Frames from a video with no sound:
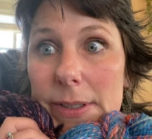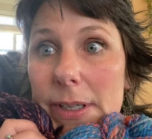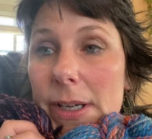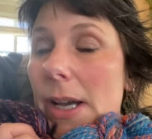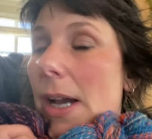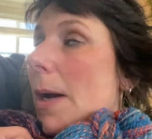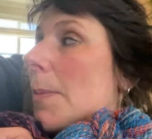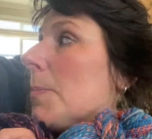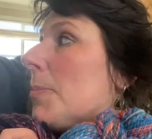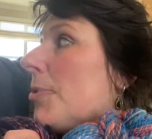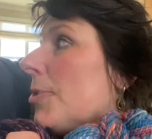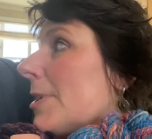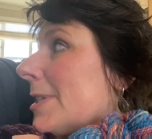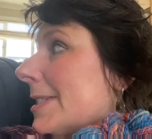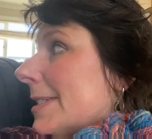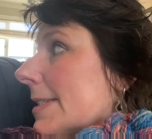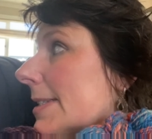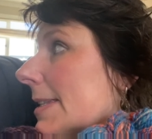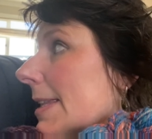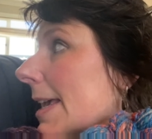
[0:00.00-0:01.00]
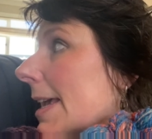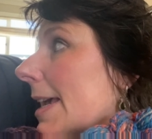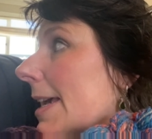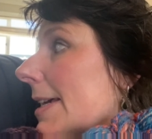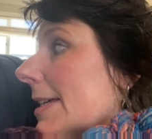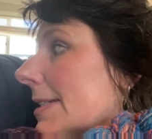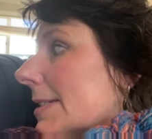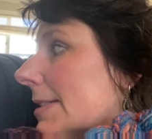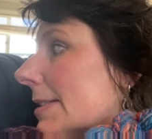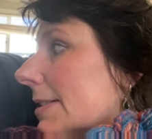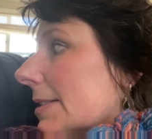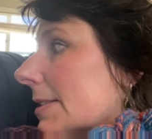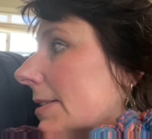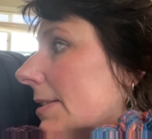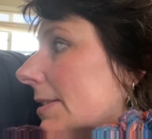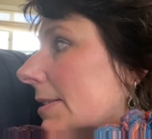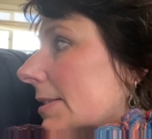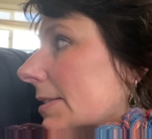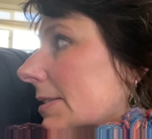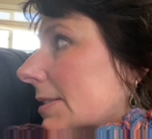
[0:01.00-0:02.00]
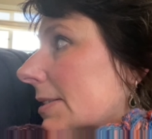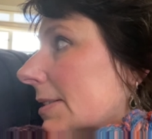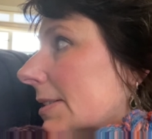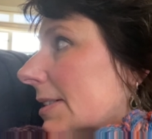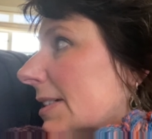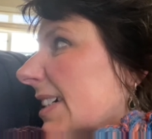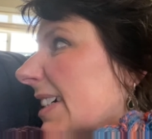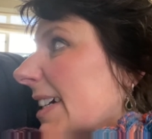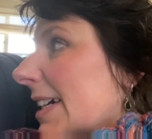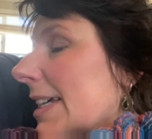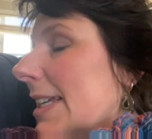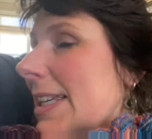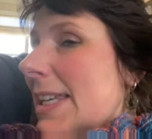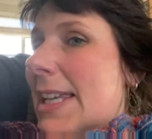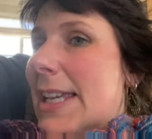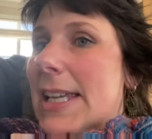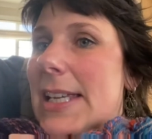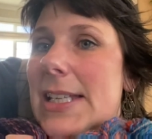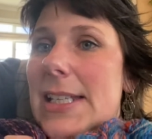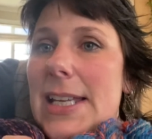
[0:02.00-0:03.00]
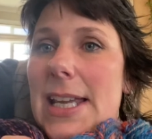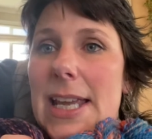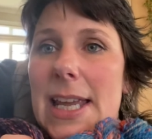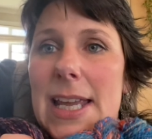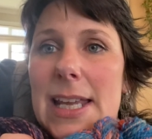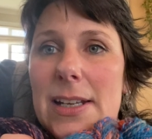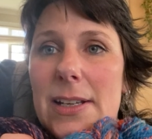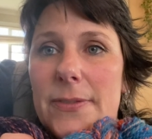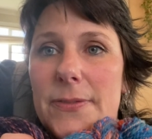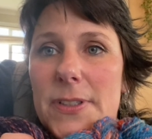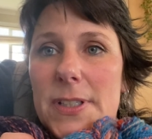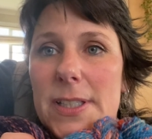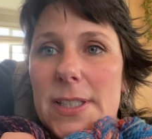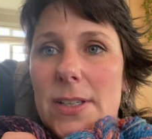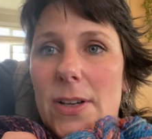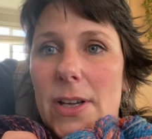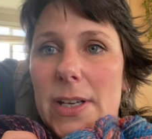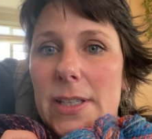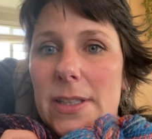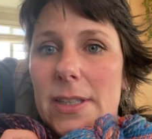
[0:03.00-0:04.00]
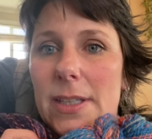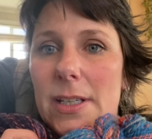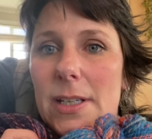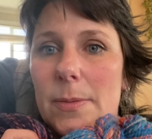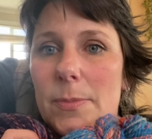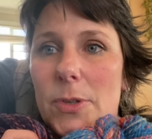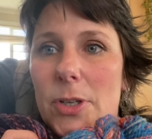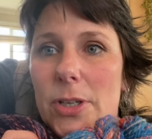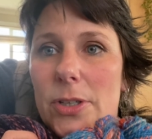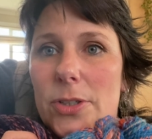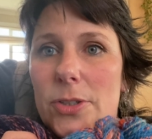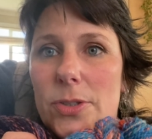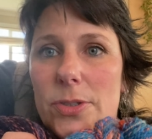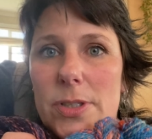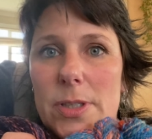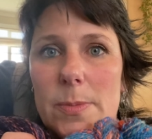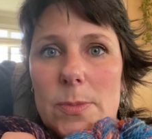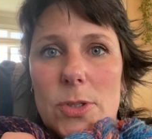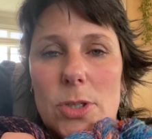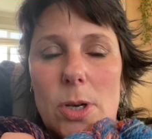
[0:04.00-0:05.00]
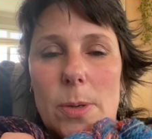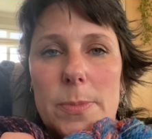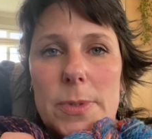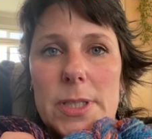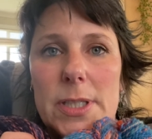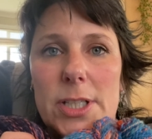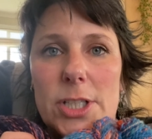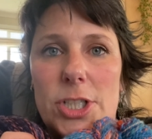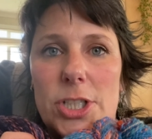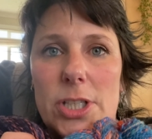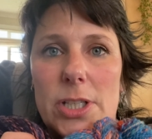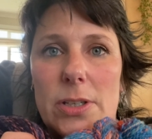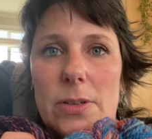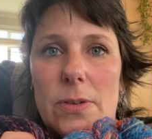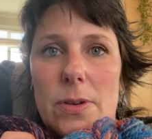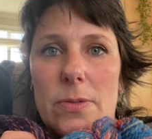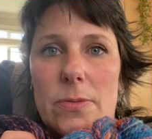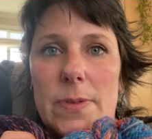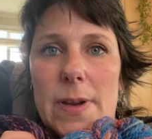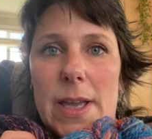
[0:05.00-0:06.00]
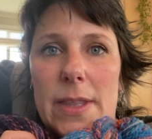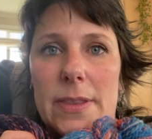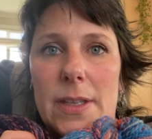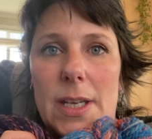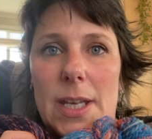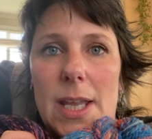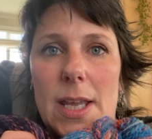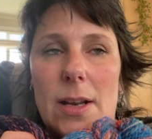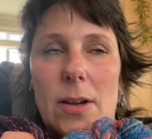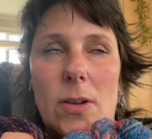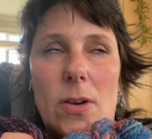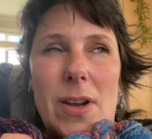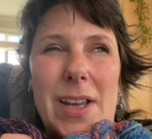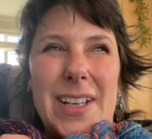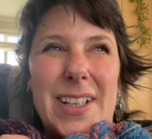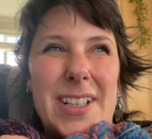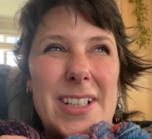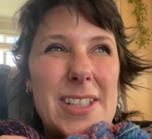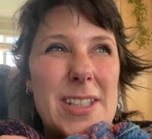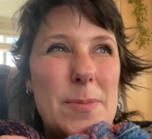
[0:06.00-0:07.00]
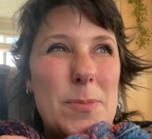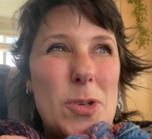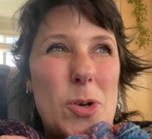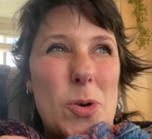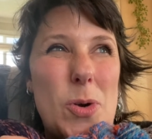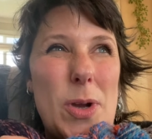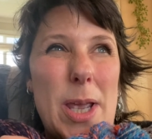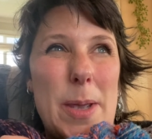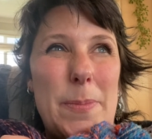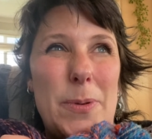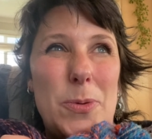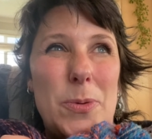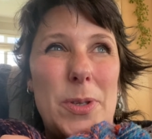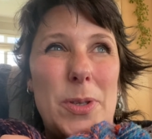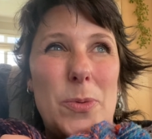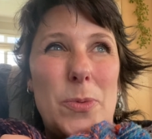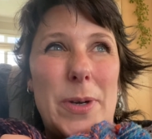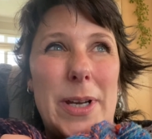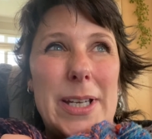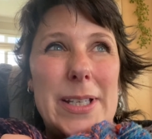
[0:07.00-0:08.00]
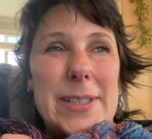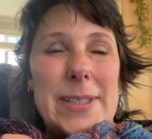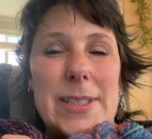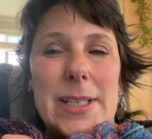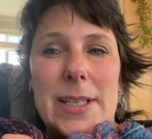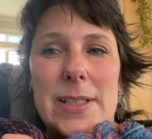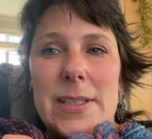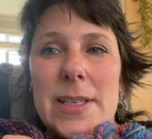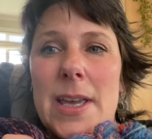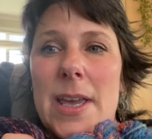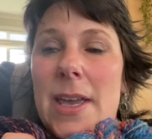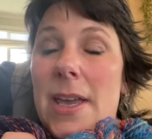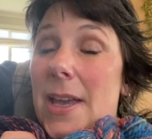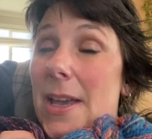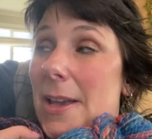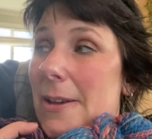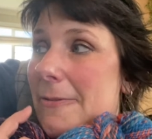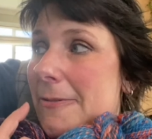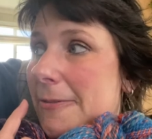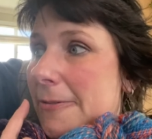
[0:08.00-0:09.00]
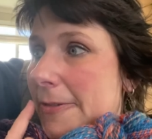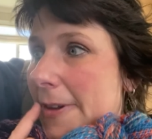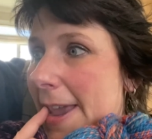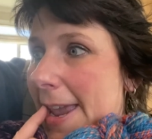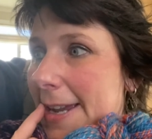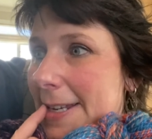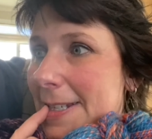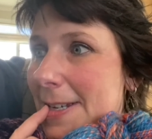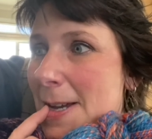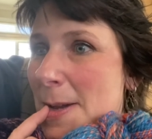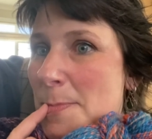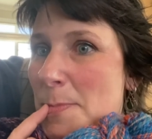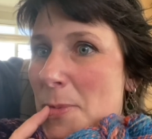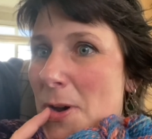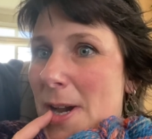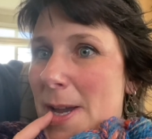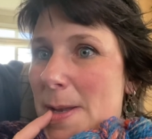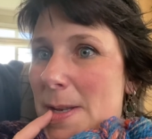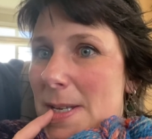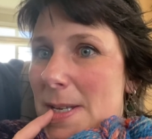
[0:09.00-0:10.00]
I pressed that again, and I've decided that I'm going to do some top stitching around the neckline because I'm not happy with the way it sits. In fact, I might